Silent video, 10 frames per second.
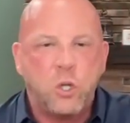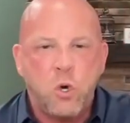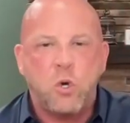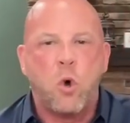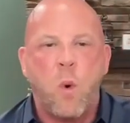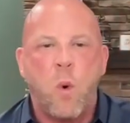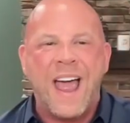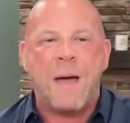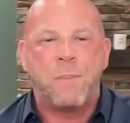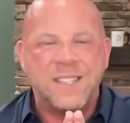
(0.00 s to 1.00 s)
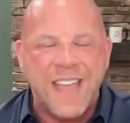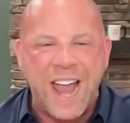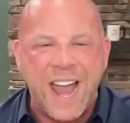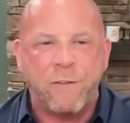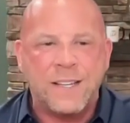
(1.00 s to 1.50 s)
Google what happens
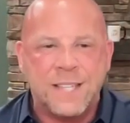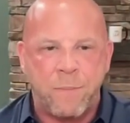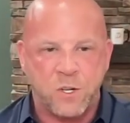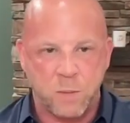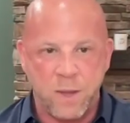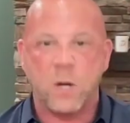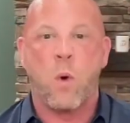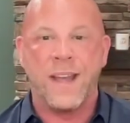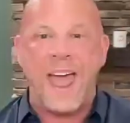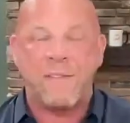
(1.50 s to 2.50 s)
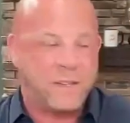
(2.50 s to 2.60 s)
every time there's a Bitcoin halving.